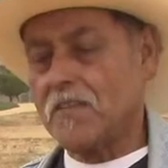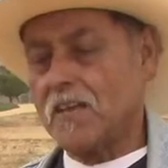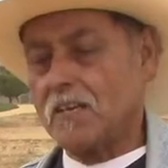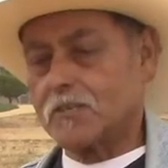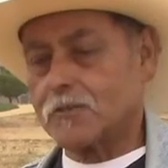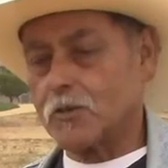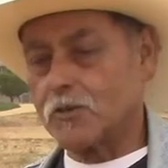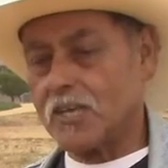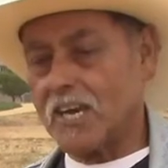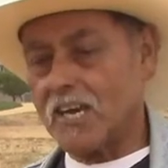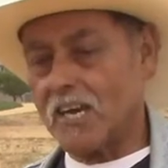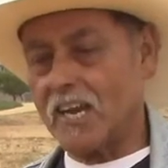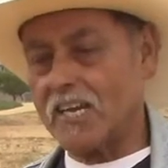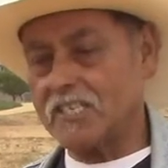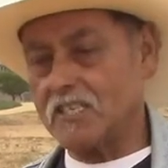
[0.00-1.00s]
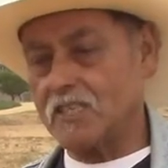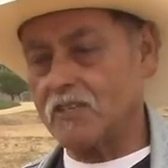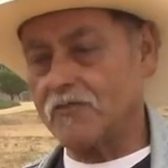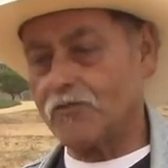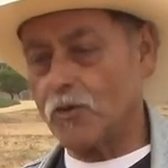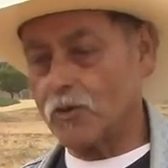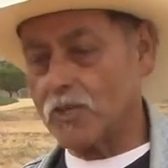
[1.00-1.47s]
So they had elections
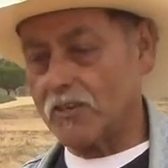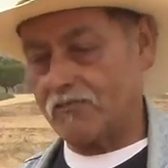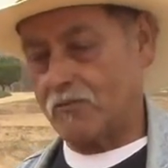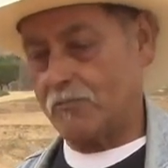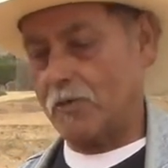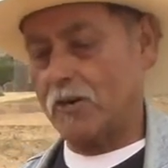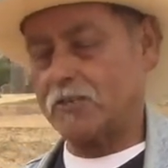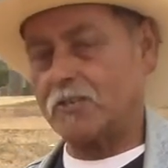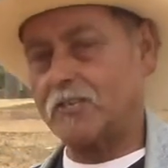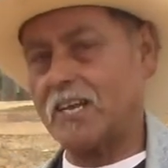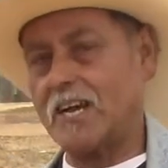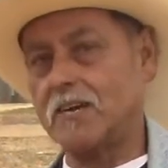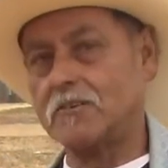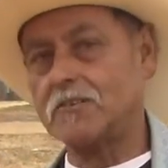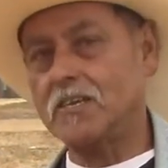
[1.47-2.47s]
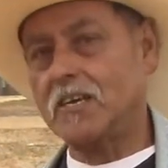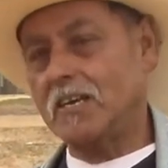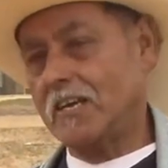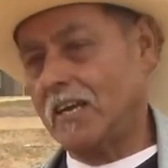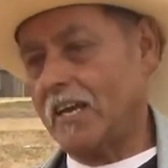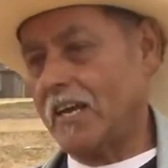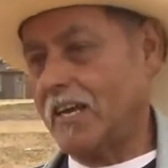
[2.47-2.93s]
in four different parts of town,
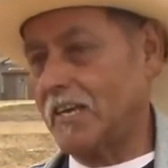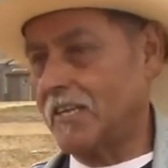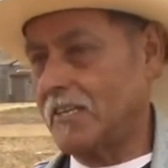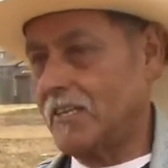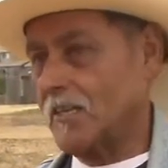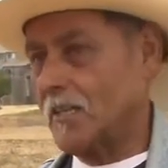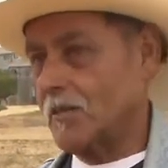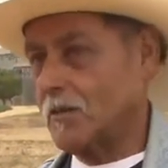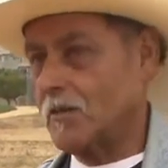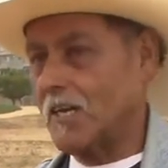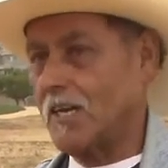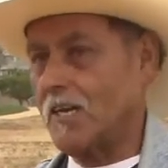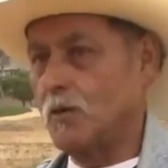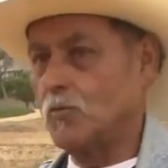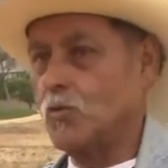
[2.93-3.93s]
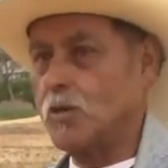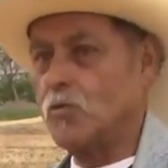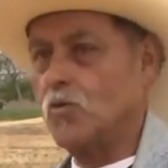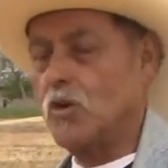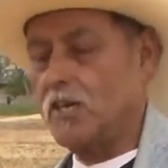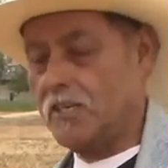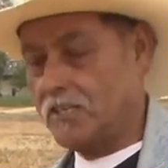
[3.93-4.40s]
and uh, we
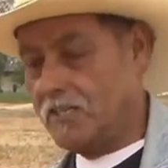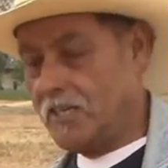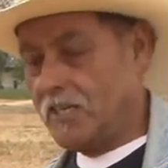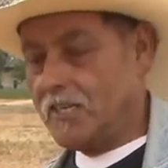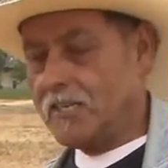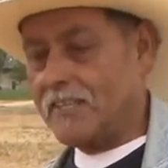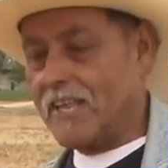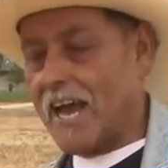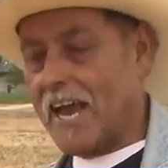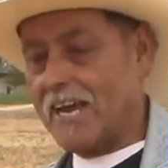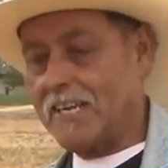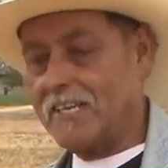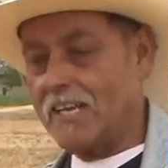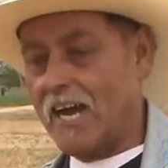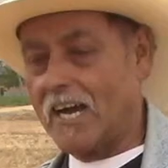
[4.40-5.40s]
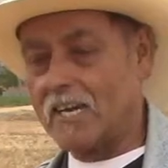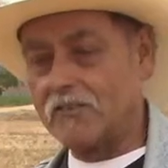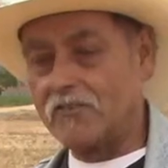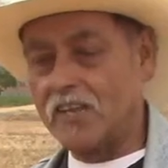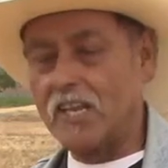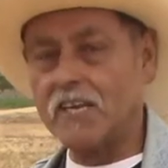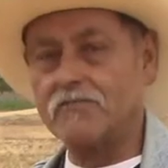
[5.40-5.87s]
won nine out
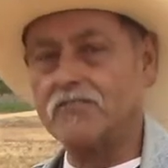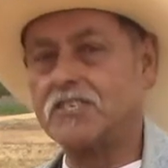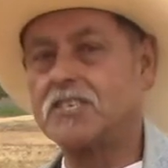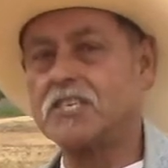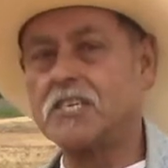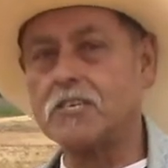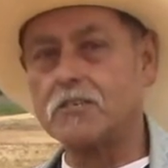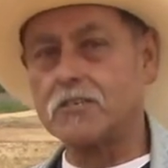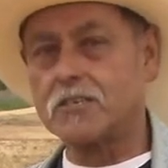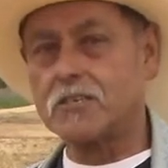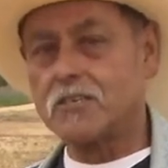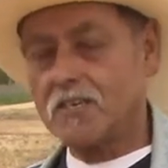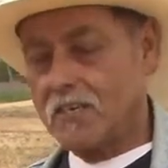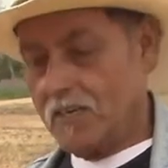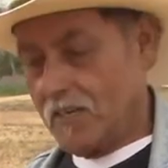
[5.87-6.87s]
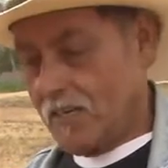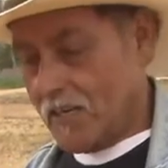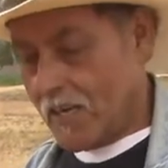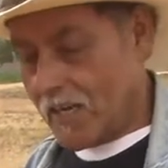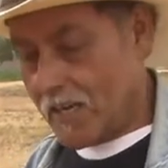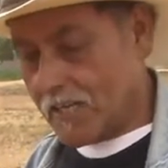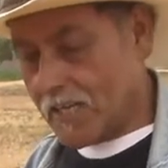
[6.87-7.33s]
of 11 seats.
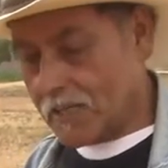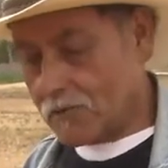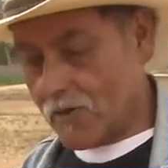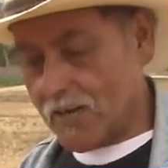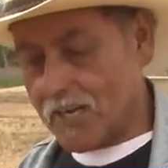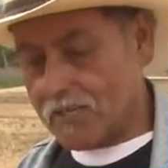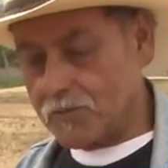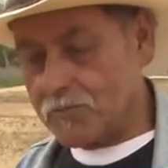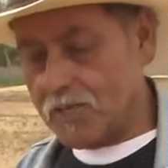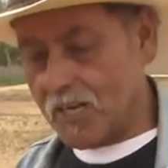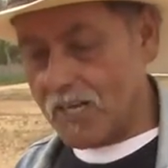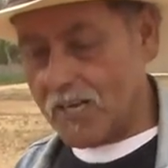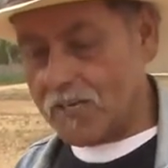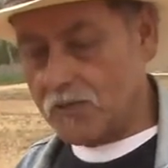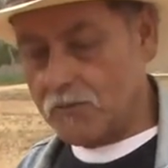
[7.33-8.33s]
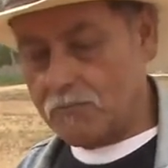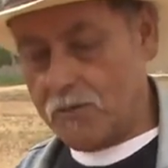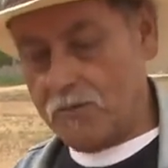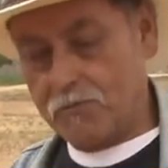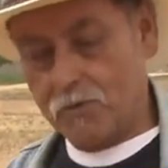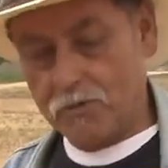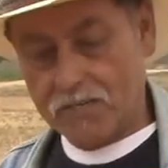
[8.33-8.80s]
And that's where I got to meet a lot of good
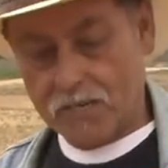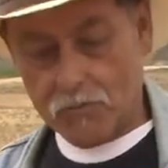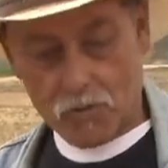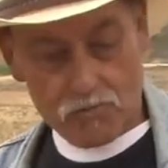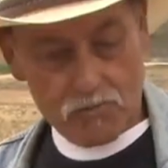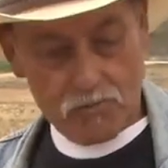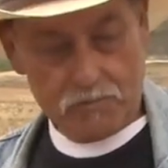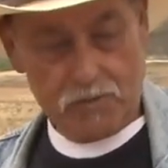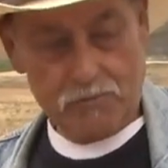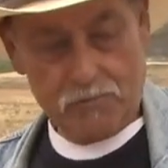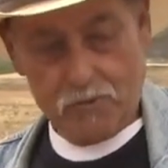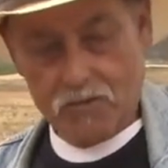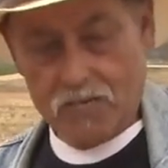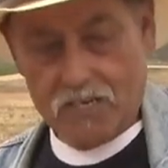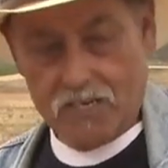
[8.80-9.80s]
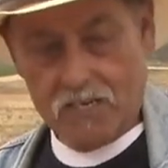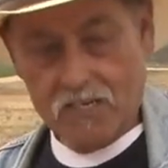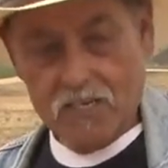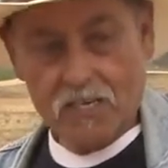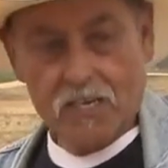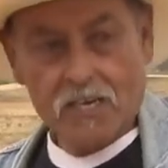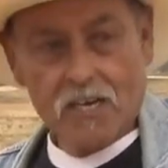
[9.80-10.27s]
people, and I worked with people uh,
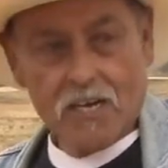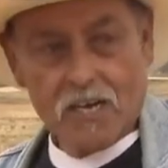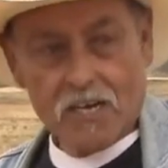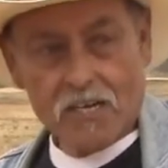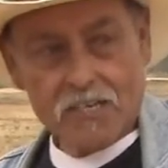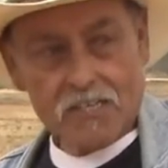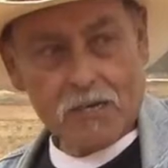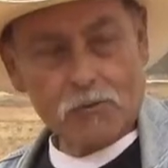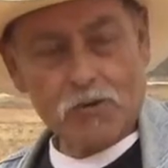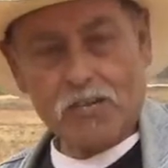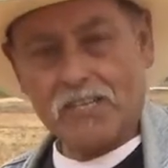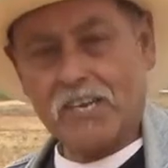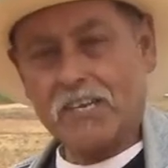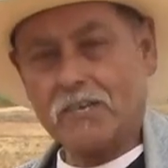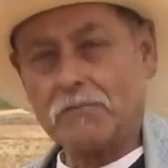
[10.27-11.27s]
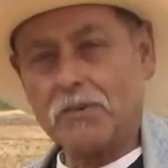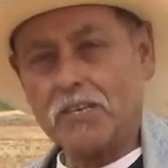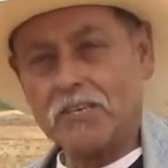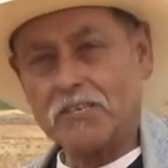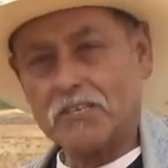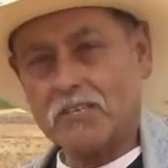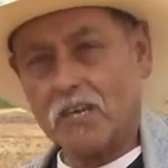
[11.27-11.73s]
uh, that were on that
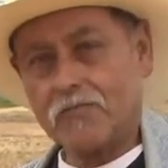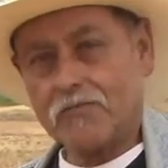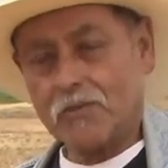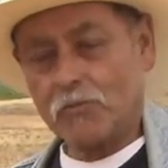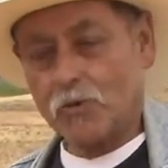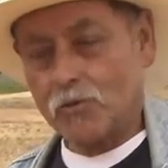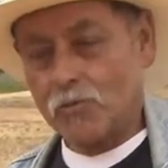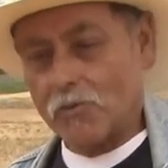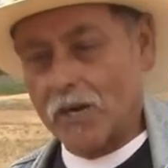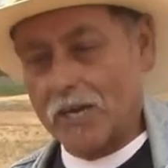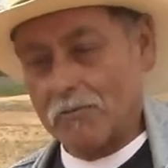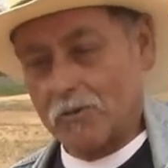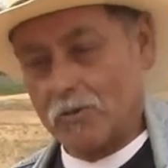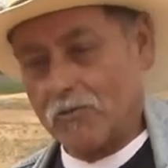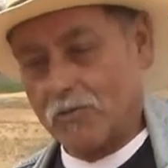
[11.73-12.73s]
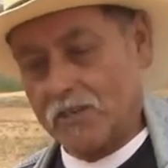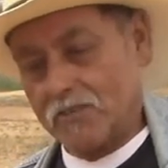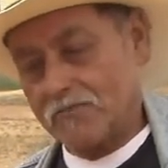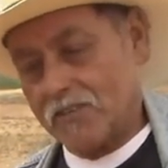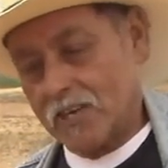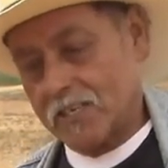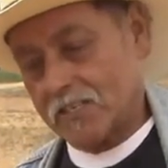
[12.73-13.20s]
committee and stuff, and we were able to
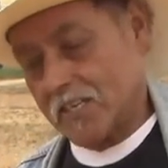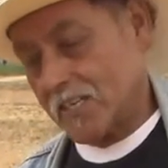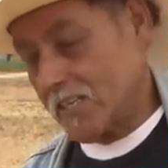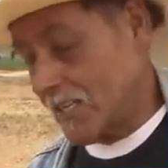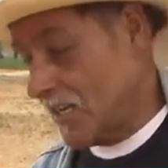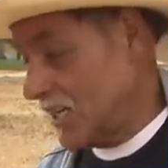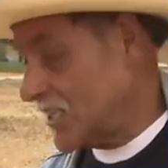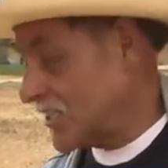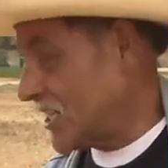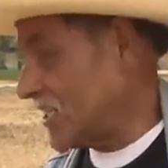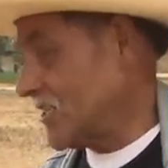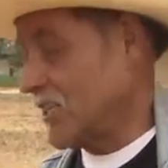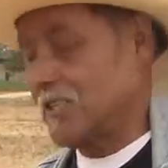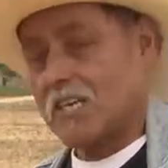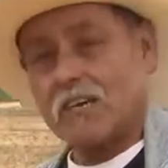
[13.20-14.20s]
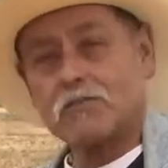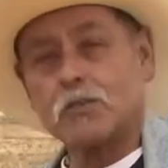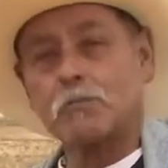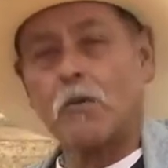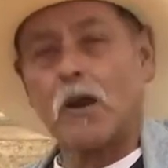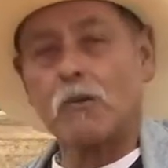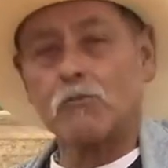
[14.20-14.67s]
reinvest. And Cesar
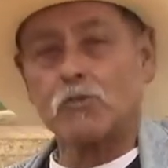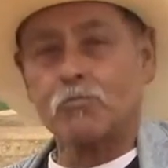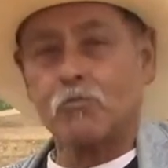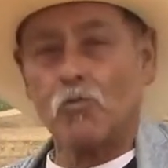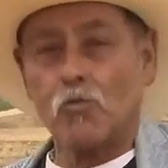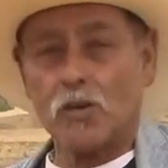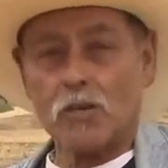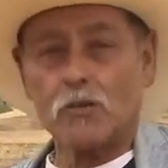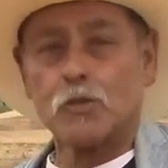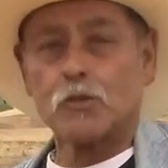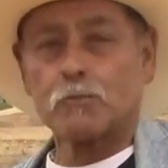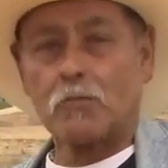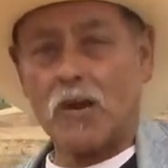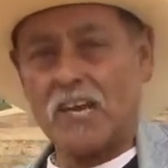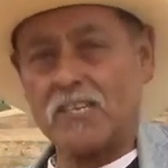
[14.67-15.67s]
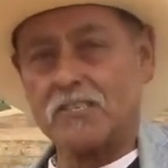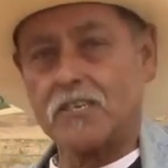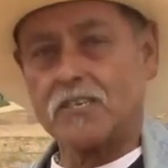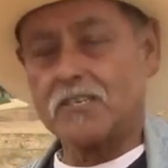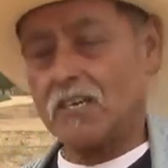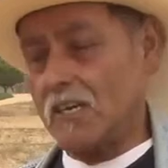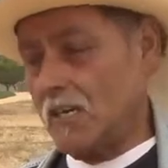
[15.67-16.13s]
Chavez Park was one of those
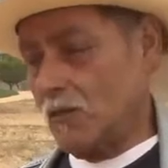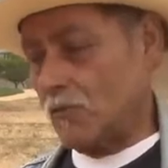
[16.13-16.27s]
projects.